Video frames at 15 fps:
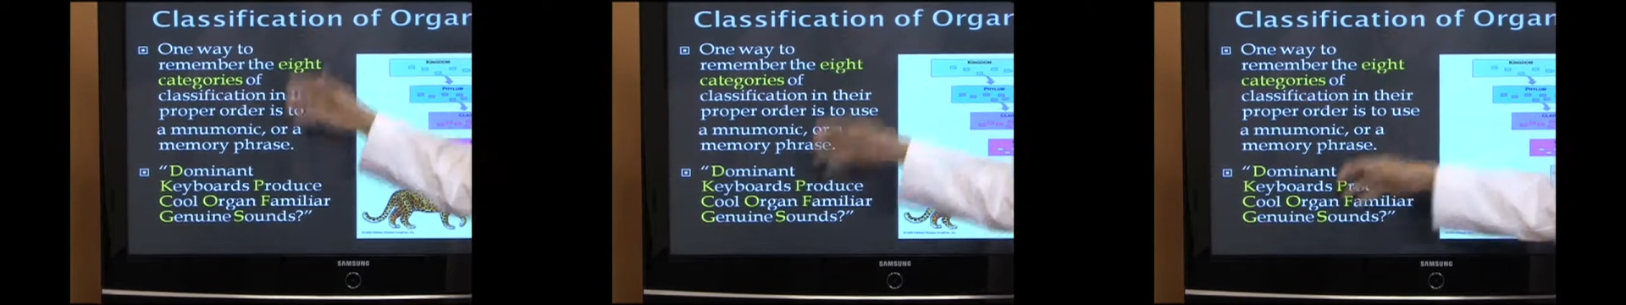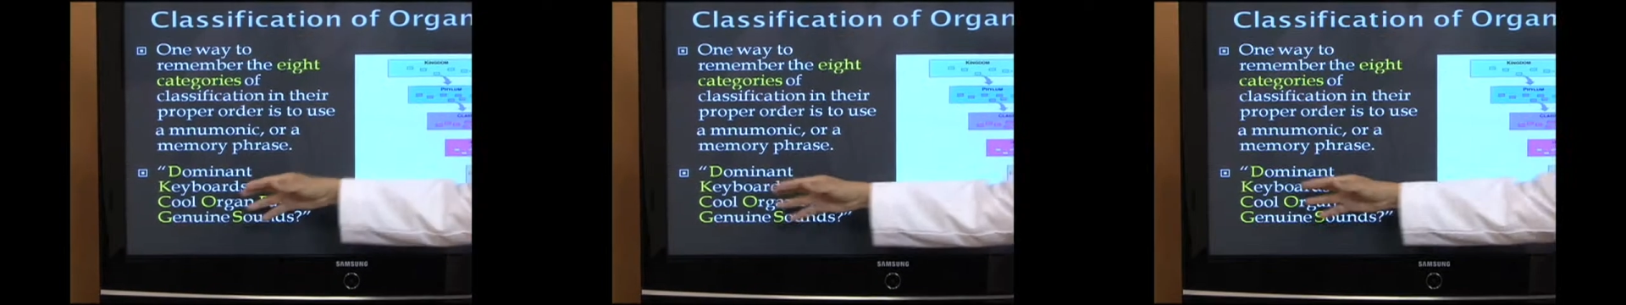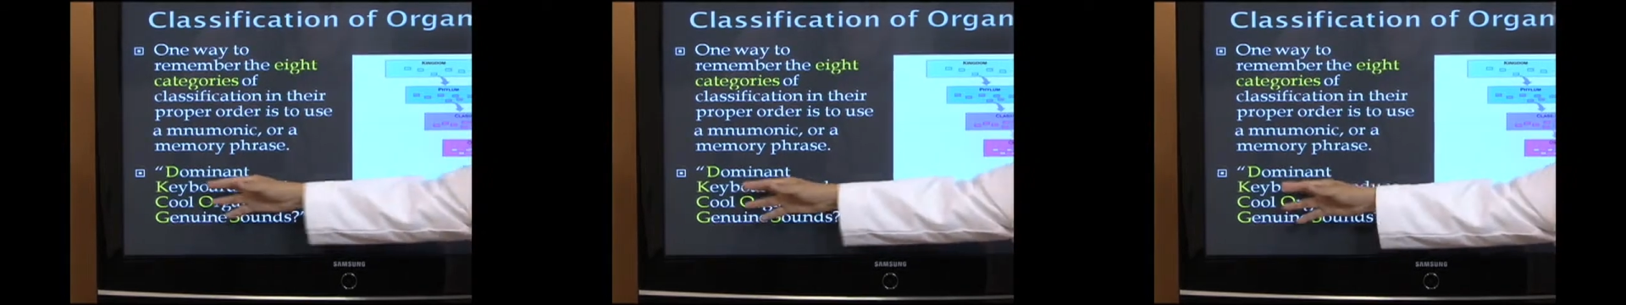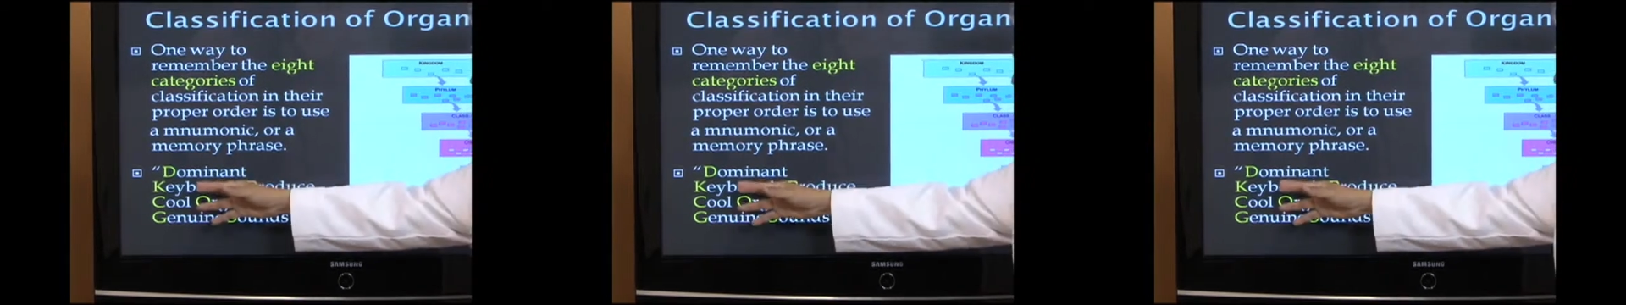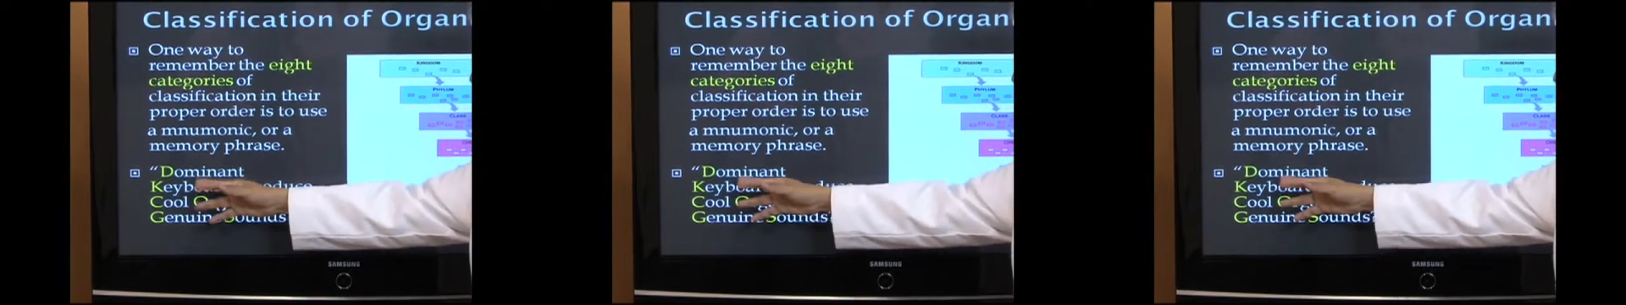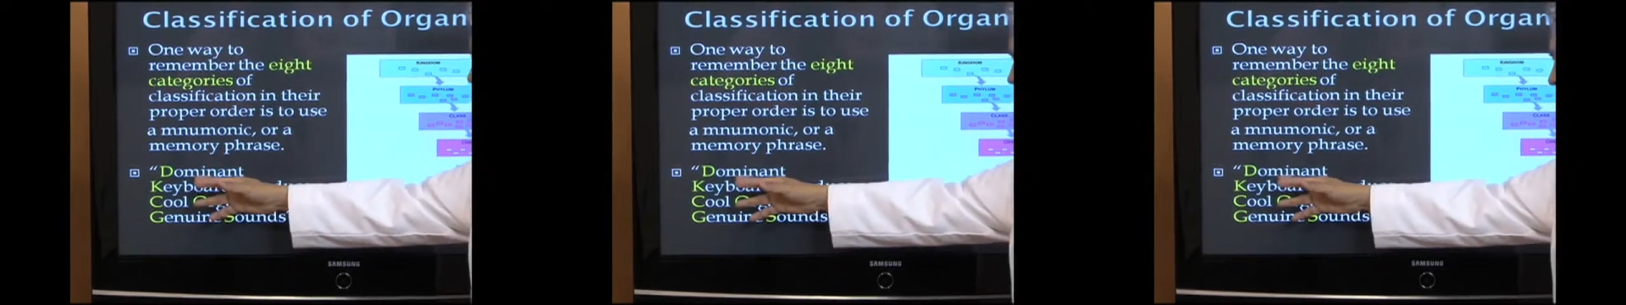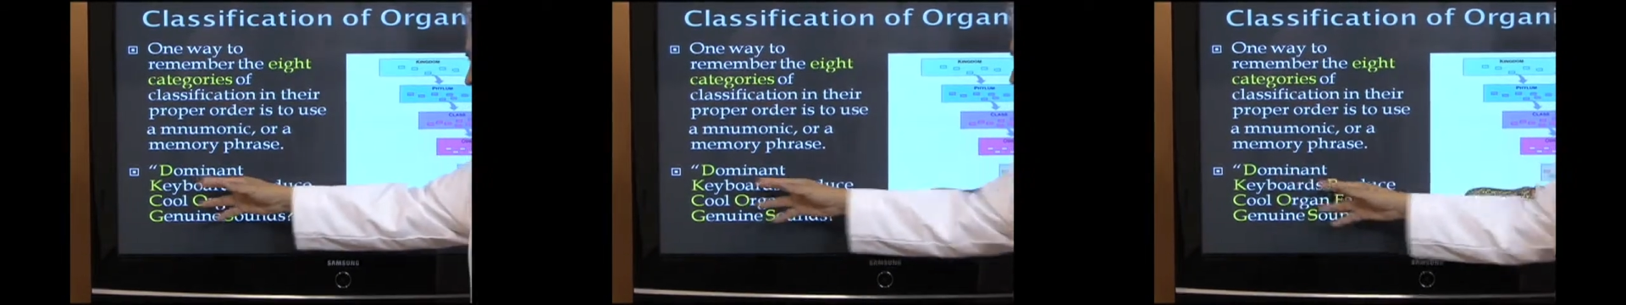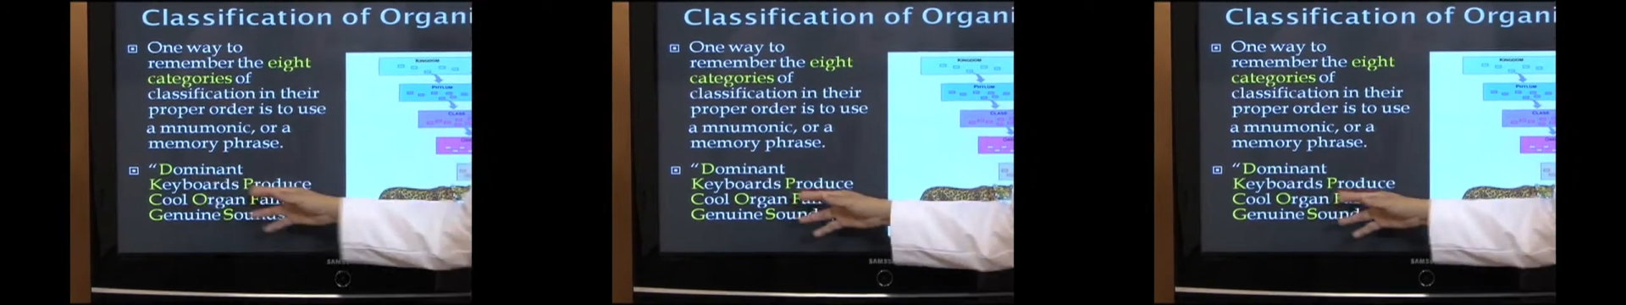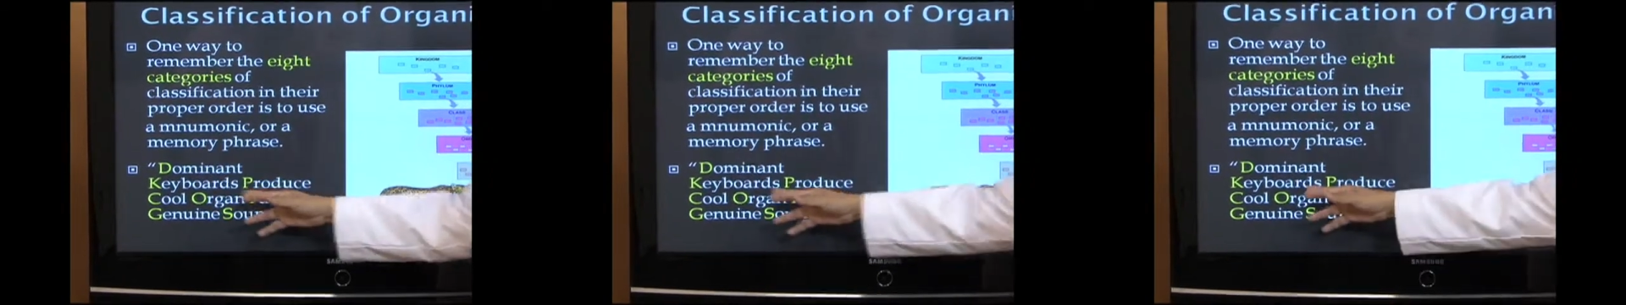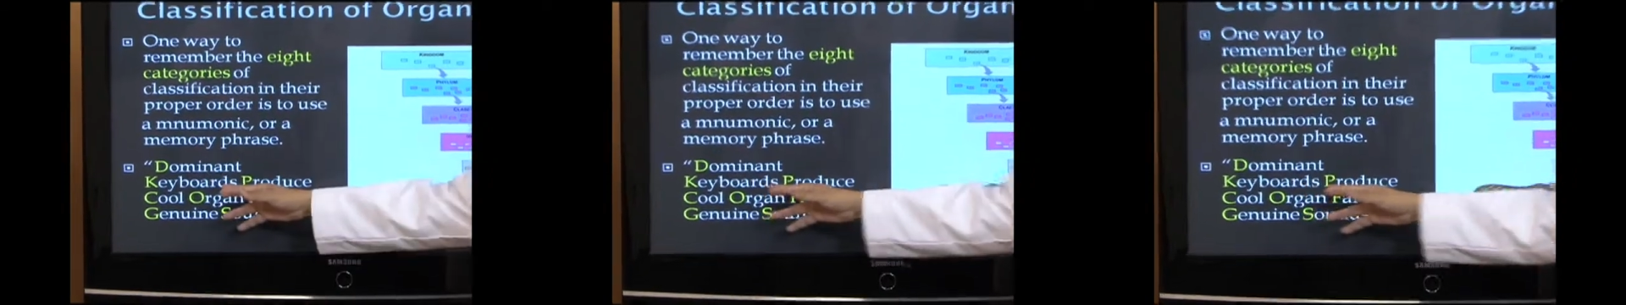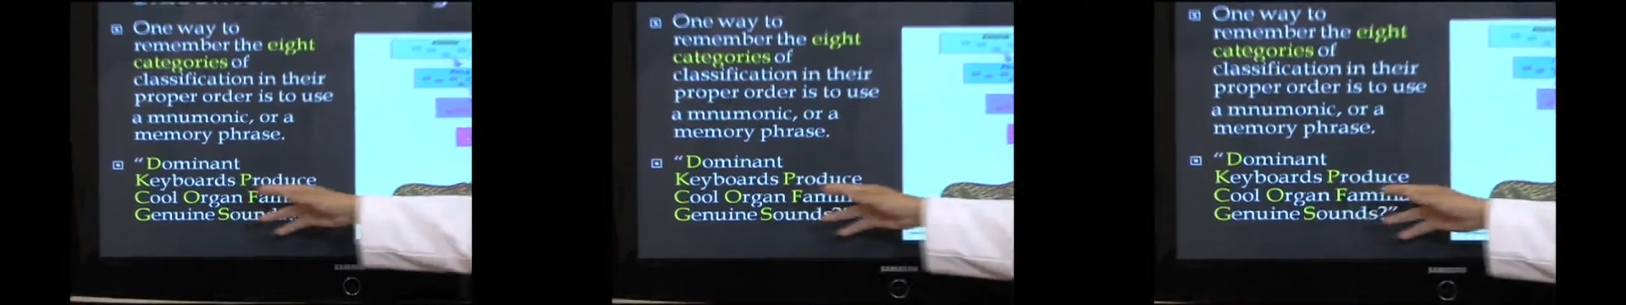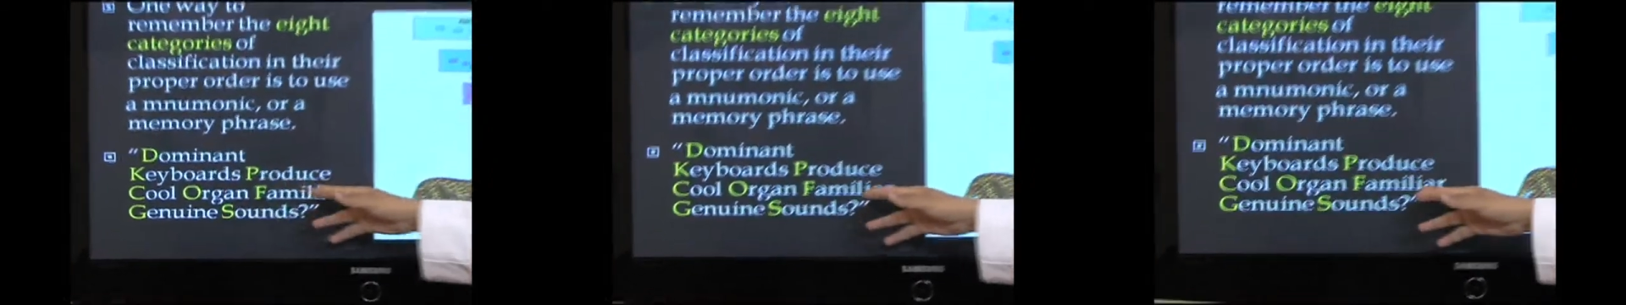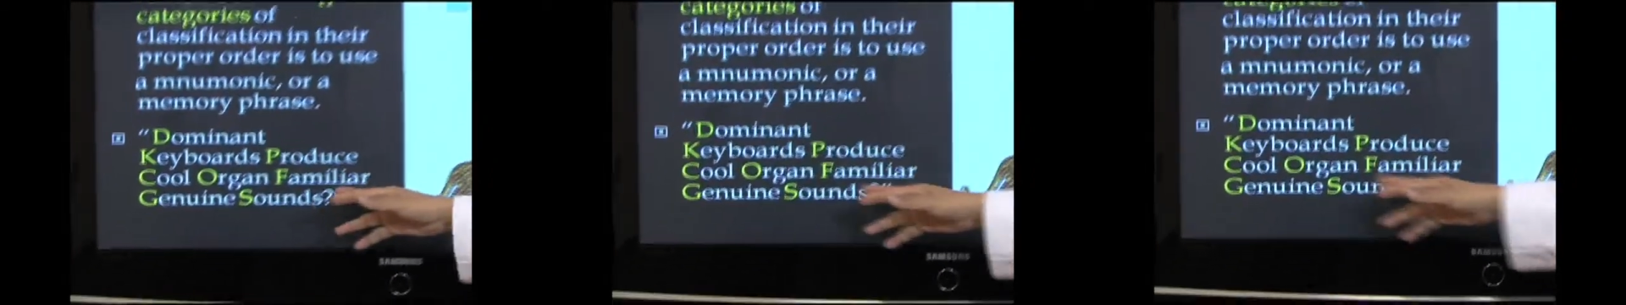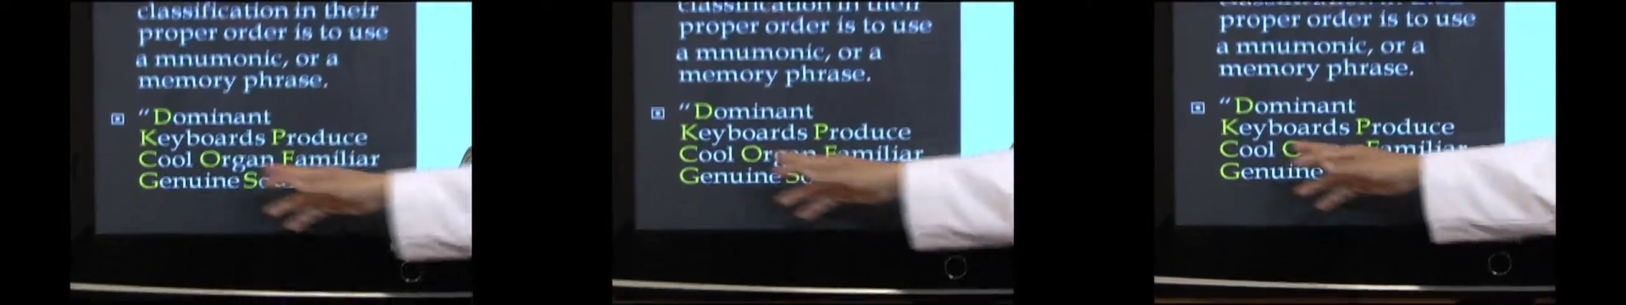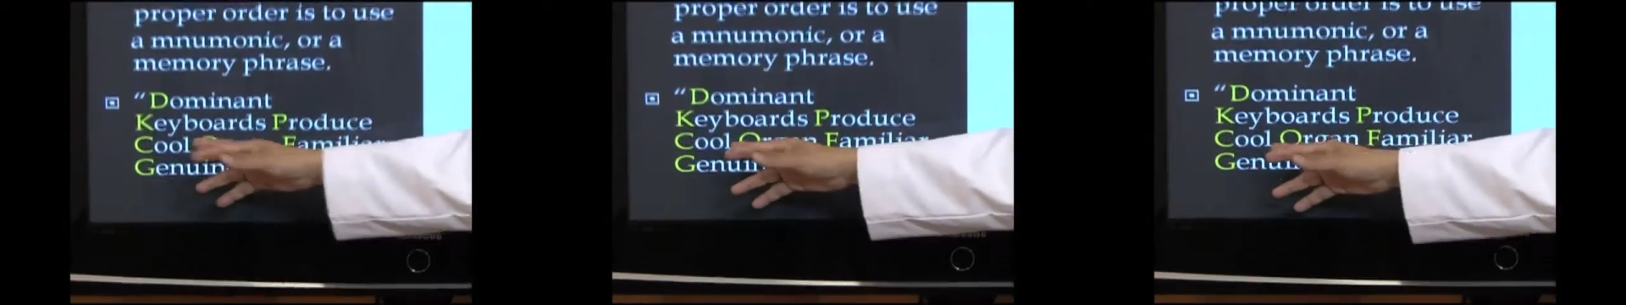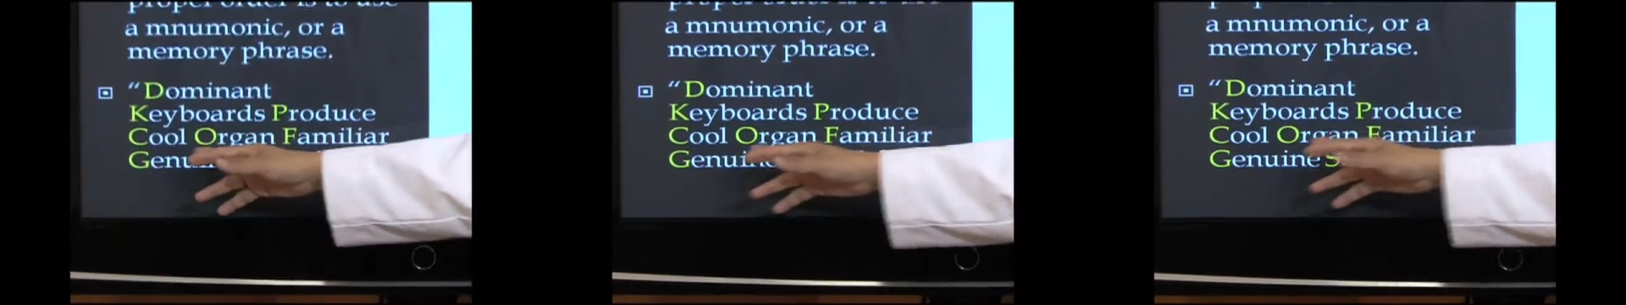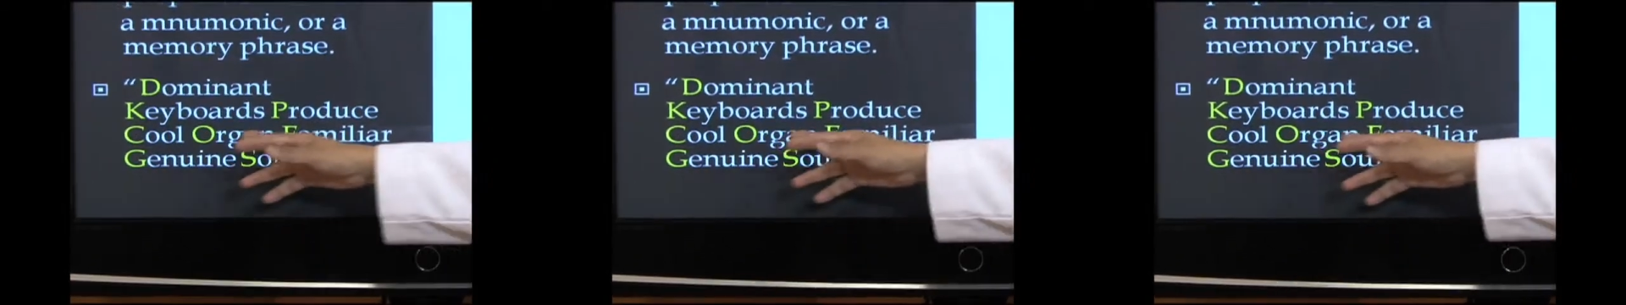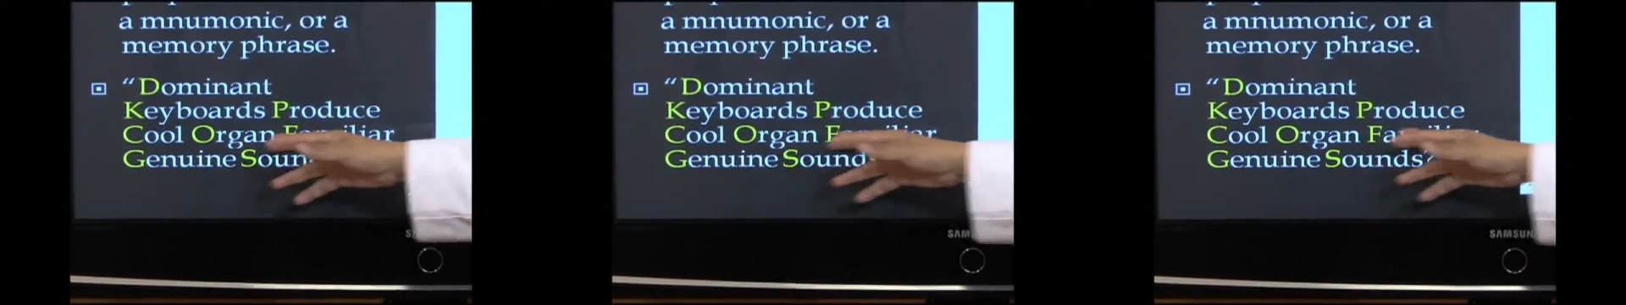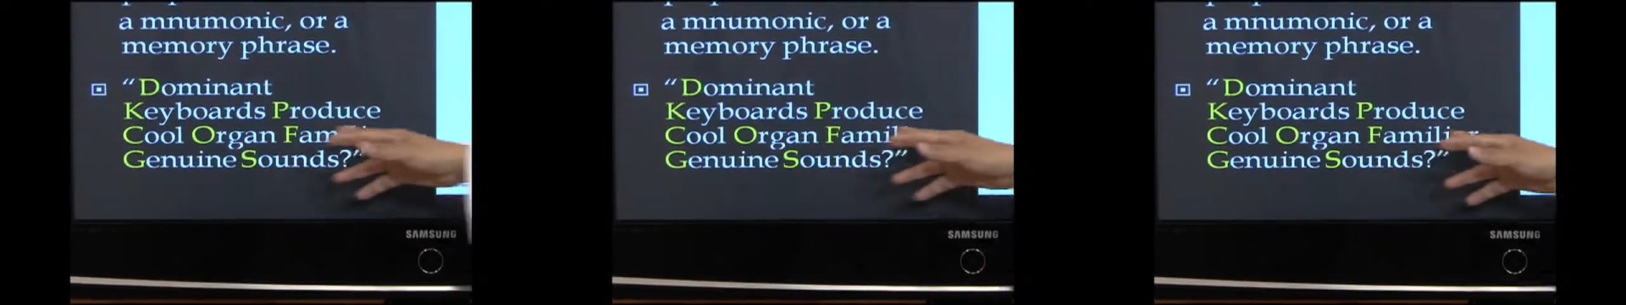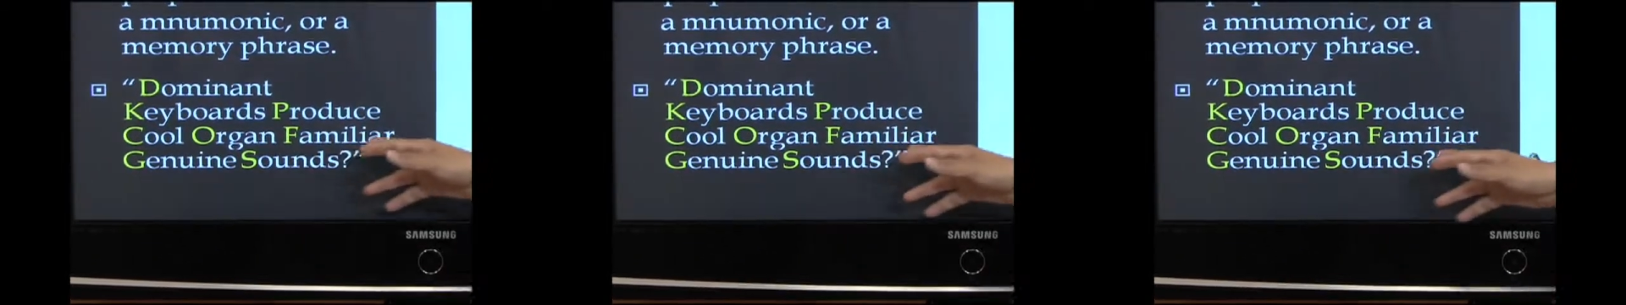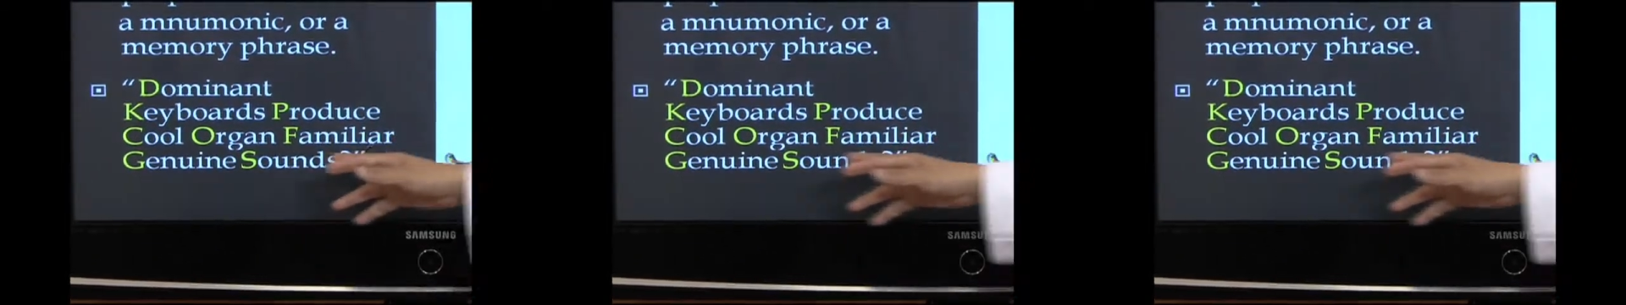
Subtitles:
[unreadable: no face in view]